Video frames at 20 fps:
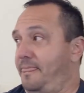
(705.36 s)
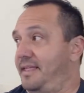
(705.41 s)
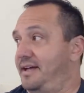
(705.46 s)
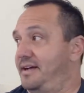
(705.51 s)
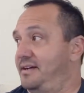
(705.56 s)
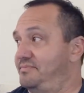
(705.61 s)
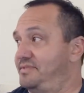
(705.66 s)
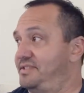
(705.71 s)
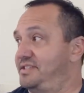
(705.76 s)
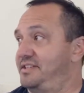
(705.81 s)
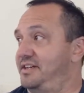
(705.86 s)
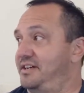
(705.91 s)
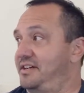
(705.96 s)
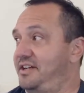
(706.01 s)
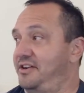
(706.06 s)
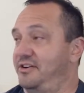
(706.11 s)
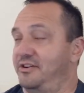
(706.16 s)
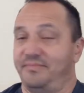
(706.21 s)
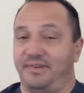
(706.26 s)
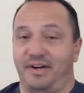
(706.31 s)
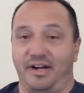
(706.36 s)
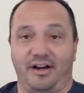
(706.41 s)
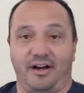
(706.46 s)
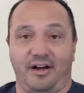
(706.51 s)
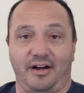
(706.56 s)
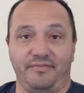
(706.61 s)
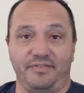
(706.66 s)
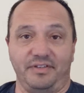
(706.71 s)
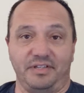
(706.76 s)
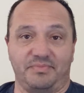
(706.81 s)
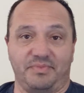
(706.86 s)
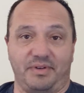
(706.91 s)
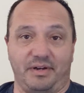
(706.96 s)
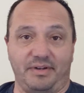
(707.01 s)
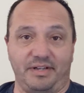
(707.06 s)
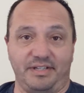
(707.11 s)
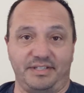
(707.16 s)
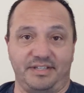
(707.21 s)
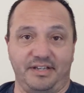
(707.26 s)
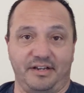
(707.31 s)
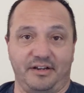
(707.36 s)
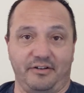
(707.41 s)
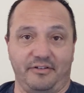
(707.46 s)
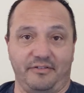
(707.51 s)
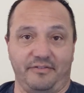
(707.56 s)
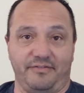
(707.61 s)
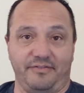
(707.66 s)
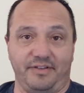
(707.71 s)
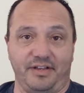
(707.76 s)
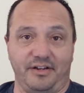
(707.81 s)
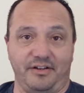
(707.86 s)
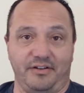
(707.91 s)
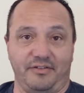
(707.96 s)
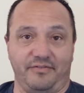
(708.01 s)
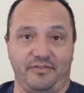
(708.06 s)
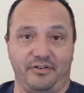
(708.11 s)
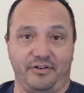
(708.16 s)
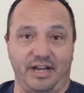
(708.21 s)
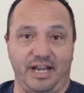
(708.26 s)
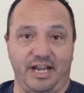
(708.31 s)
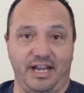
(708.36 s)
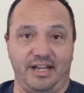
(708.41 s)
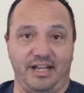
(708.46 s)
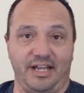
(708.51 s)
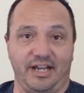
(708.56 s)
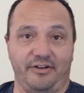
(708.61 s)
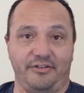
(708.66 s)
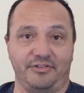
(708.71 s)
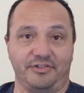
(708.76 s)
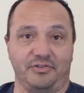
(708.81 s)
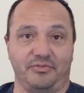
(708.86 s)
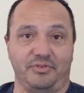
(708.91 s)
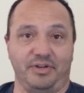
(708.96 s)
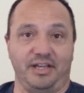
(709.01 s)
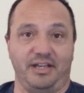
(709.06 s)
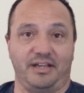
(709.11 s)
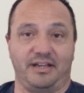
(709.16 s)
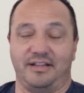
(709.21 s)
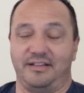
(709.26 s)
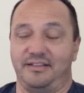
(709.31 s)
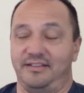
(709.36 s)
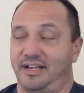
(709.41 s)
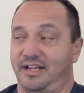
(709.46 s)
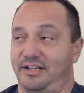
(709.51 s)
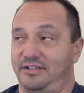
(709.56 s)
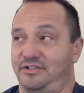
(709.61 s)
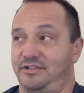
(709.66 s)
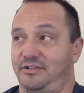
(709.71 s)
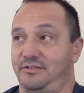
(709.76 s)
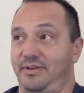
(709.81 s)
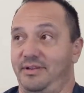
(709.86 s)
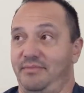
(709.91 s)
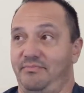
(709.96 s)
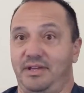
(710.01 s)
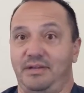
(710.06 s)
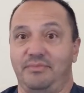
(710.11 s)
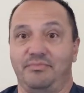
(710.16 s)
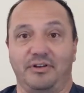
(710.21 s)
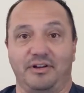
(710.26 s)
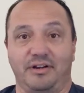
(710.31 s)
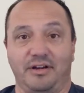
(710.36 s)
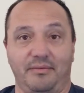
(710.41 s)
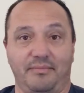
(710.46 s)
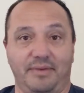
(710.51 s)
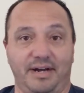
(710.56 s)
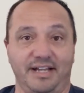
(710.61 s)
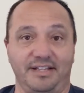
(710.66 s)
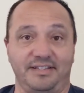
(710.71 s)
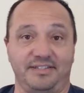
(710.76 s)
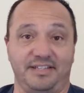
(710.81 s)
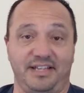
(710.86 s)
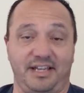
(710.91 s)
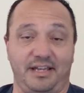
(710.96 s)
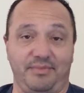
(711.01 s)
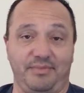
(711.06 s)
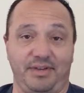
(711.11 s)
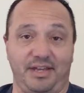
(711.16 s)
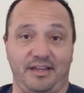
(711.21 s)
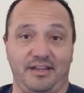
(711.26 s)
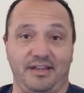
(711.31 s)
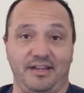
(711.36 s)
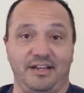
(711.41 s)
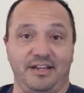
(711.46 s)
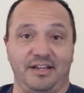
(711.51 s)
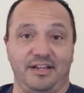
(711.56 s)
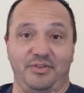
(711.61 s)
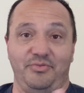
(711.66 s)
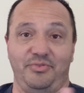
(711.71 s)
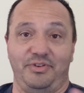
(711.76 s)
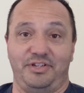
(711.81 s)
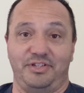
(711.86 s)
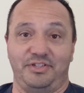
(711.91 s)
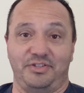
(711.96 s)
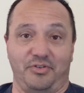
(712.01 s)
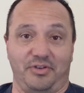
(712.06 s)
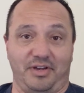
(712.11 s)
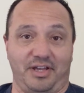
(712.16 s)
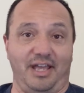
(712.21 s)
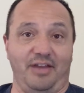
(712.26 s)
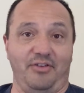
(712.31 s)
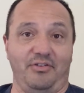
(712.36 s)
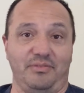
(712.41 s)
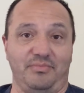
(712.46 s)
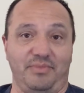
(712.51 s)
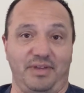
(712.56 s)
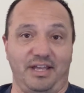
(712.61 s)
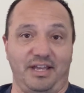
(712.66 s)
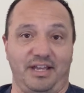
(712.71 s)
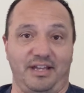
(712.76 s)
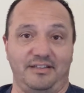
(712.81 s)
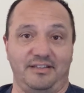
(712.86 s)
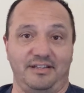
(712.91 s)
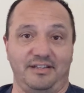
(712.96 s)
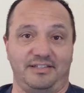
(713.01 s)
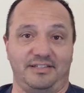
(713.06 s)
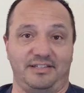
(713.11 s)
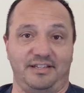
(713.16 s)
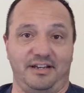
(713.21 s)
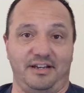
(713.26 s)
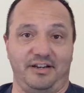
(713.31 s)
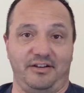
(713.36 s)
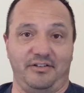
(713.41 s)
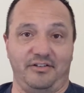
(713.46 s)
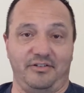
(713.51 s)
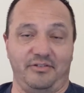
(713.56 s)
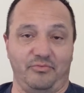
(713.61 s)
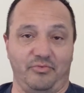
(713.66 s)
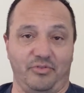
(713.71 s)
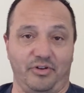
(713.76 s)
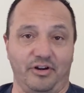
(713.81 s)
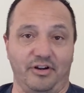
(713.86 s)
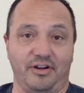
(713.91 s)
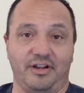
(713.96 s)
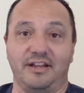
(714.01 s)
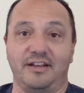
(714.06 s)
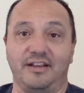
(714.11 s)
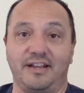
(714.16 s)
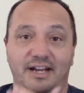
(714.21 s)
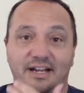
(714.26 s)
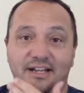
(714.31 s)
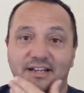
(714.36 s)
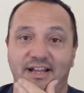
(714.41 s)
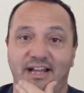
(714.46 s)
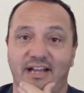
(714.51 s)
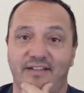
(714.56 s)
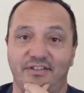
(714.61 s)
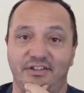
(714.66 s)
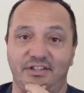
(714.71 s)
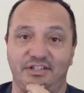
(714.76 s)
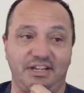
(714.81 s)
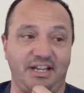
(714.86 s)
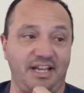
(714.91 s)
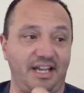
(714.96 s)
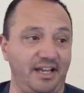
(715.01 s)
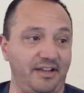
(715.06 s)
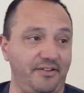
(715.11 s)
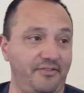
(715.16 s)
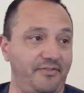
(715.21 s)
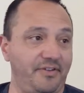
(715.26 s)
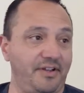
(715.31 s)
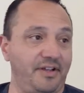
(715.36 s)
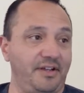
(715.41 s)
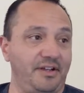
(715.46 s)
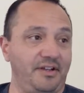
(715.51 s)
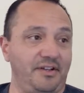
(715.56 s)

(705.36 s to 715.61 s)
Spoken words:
I'm stuck here in my office by myself, for 80 hours a week. Not too many people come by and see me, which is okay with me. I get to sit here and work and not have to shave.